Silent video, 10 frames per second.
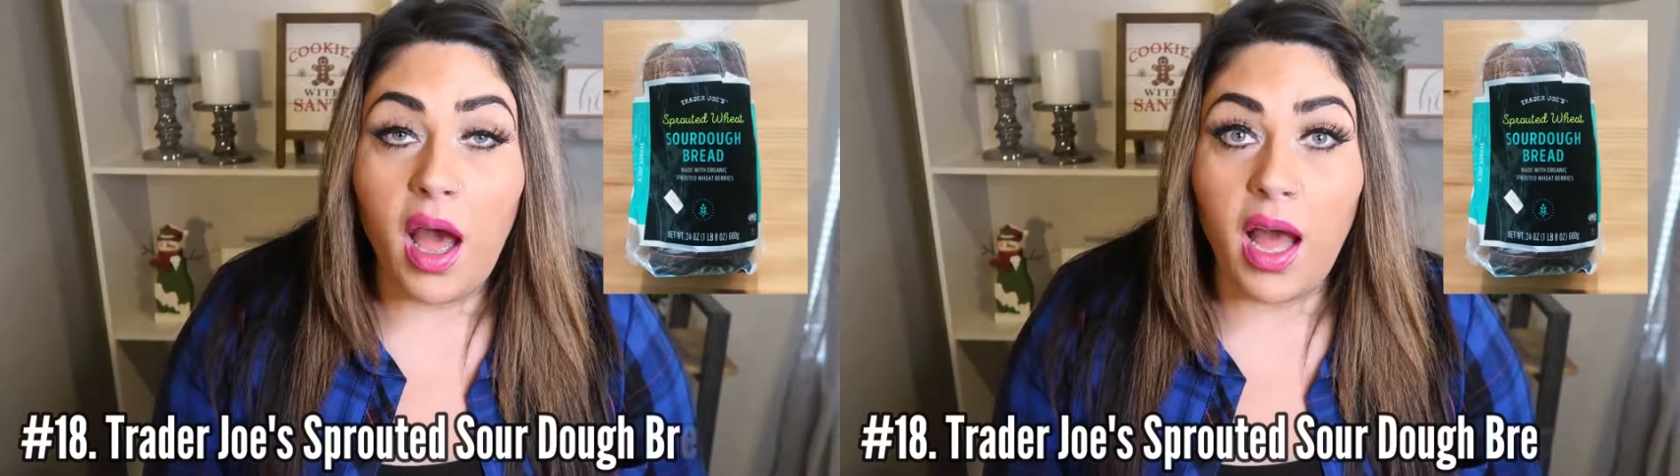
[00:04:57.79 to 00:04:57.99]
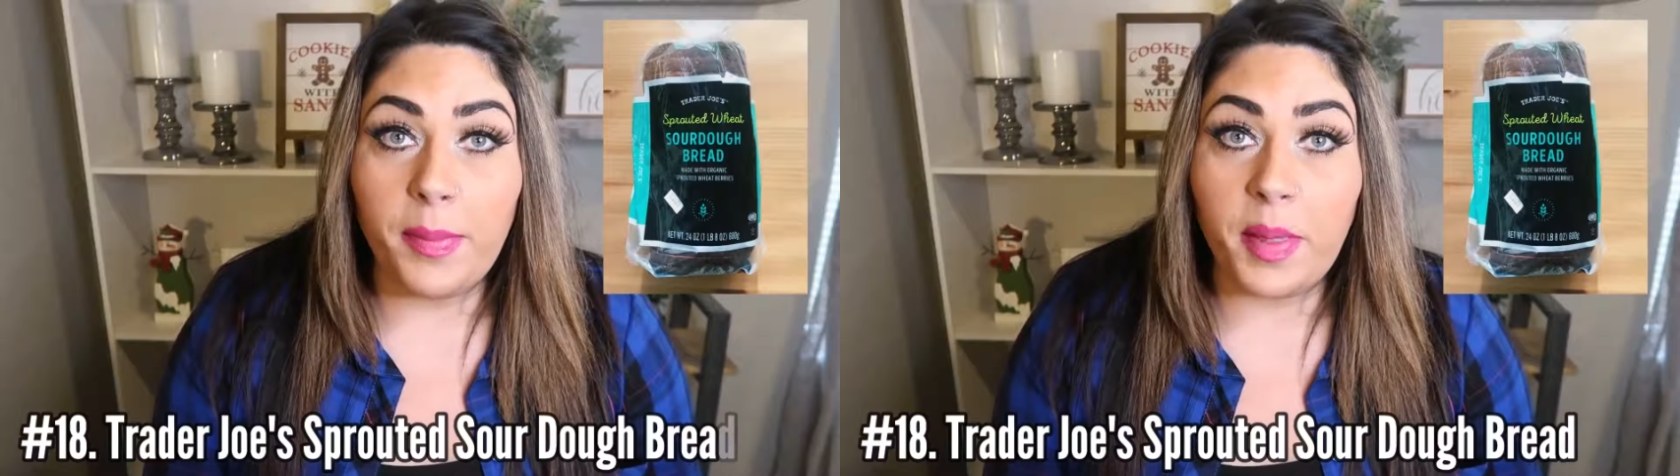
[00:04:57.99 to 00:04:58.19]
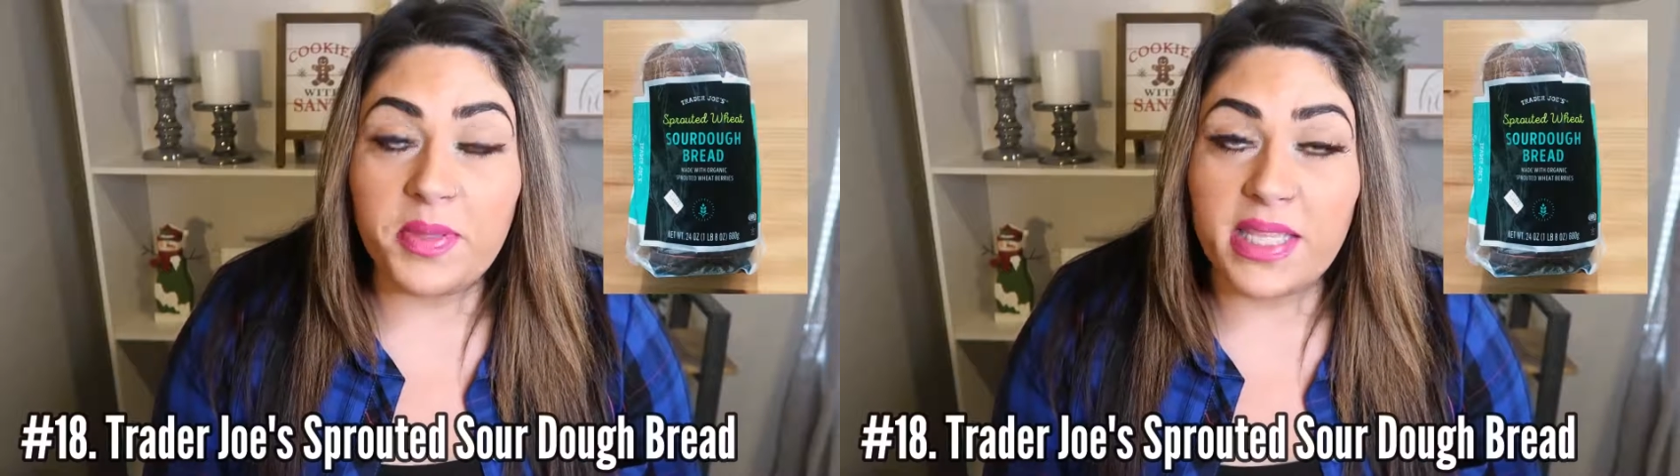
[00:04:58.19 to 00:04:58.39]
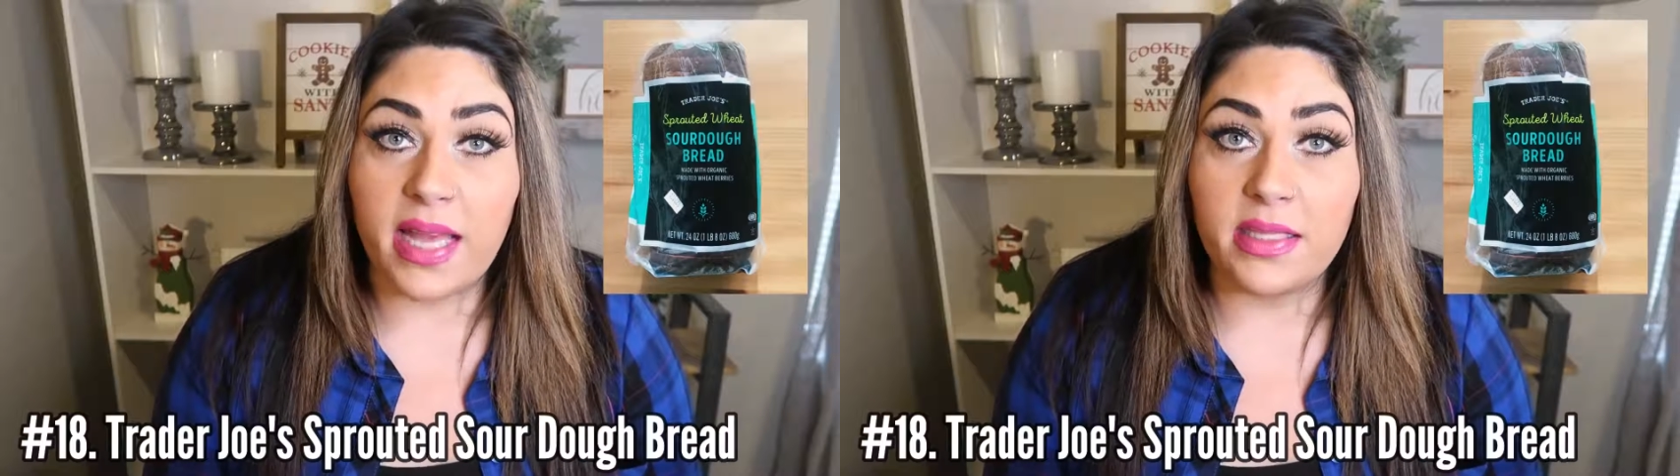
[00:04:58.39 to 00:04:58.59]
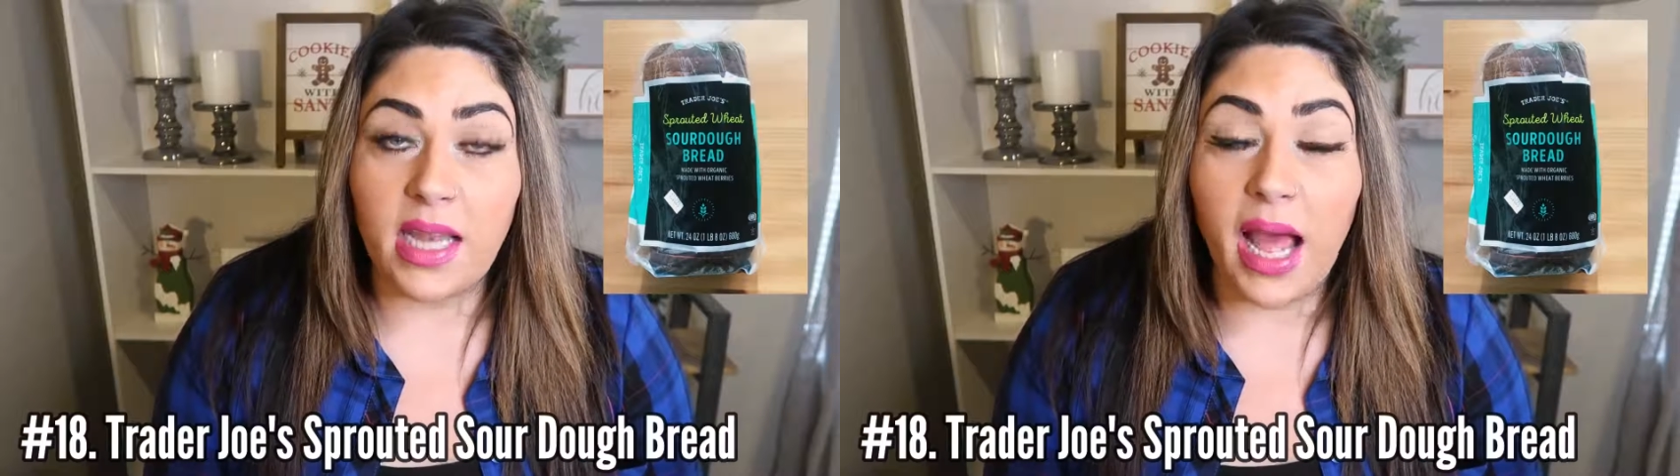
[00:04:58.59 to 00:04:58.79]
I'm
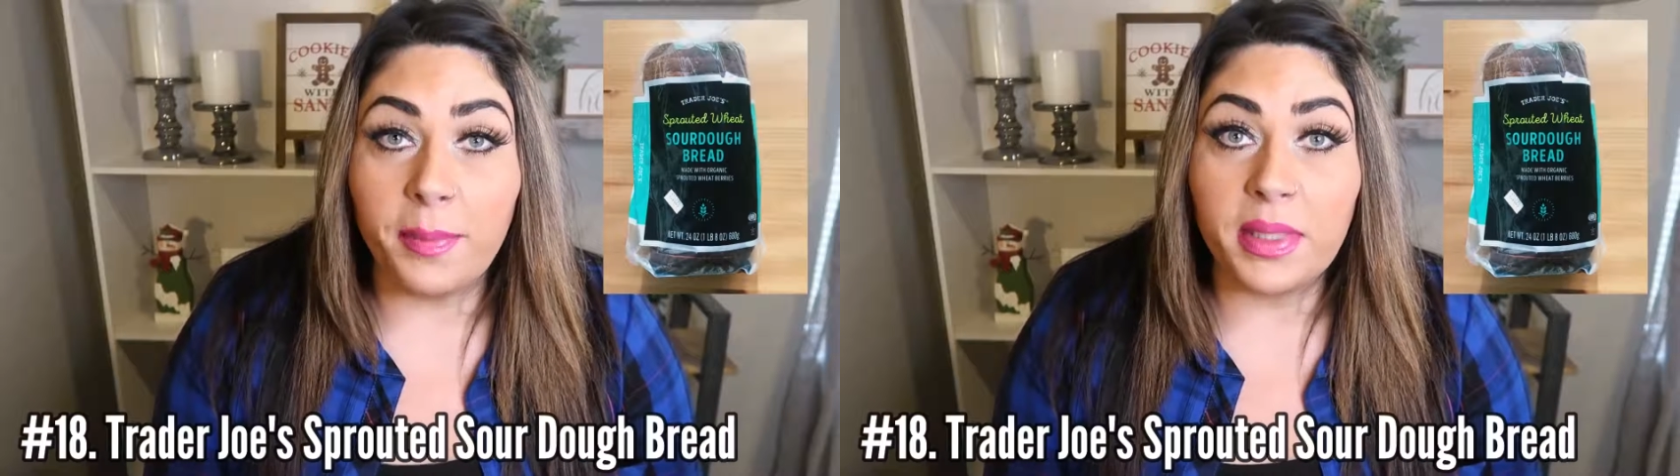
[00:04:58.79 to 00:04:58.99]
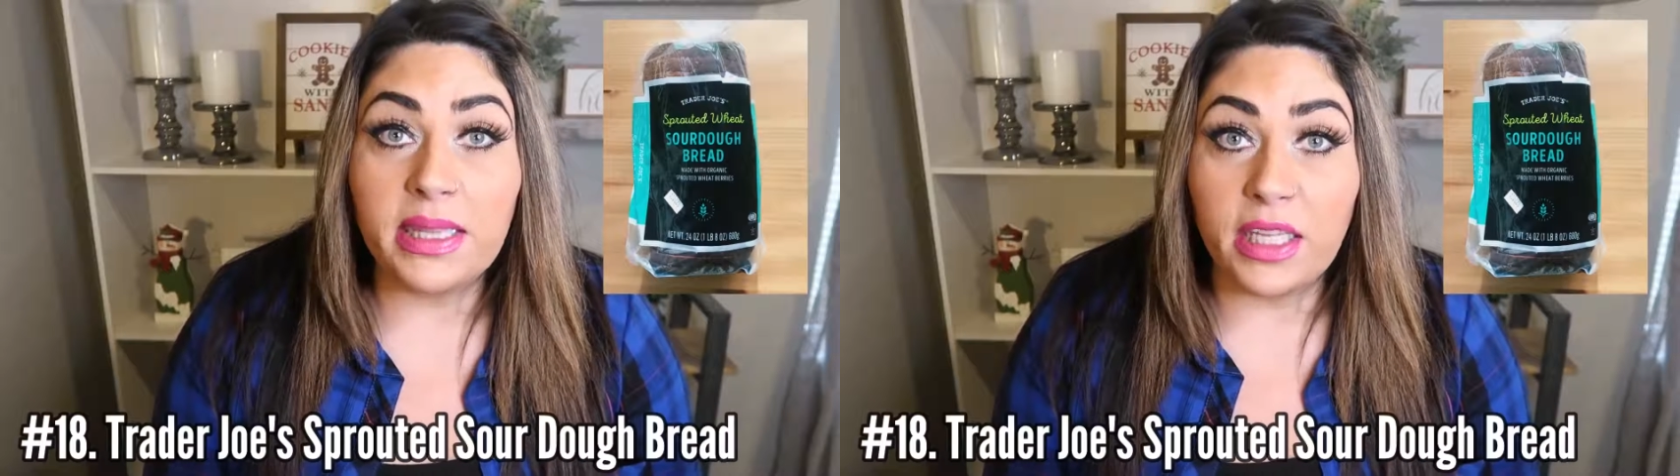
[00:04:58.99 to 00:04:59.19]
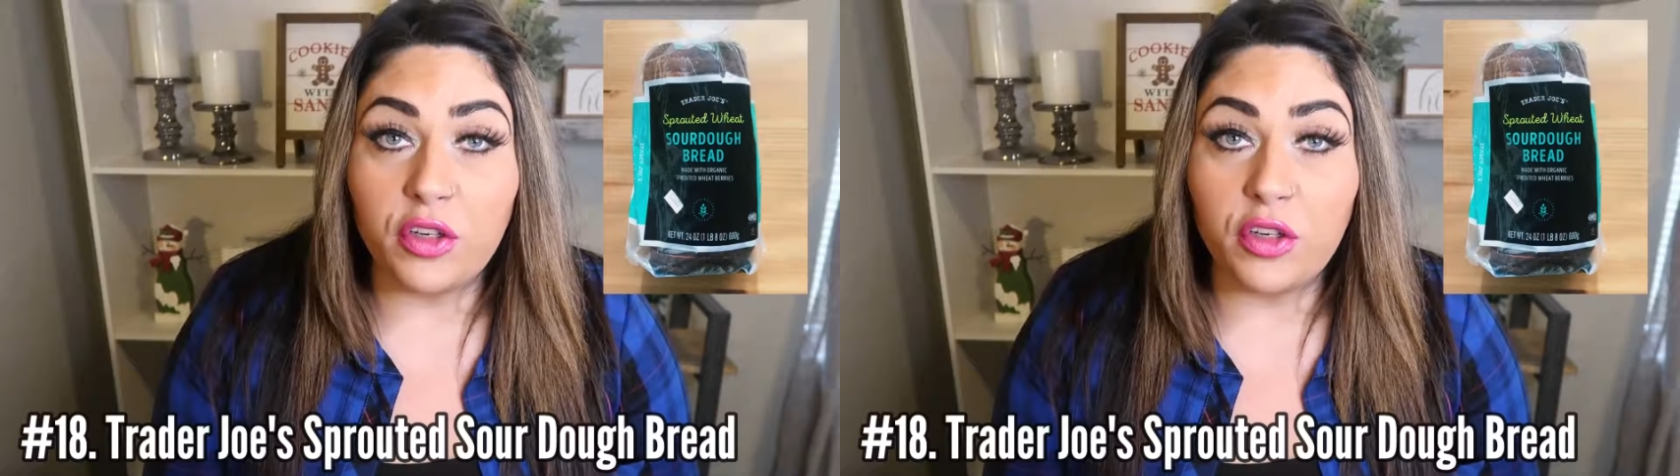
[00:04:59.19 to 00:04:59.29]
obsessed. I'm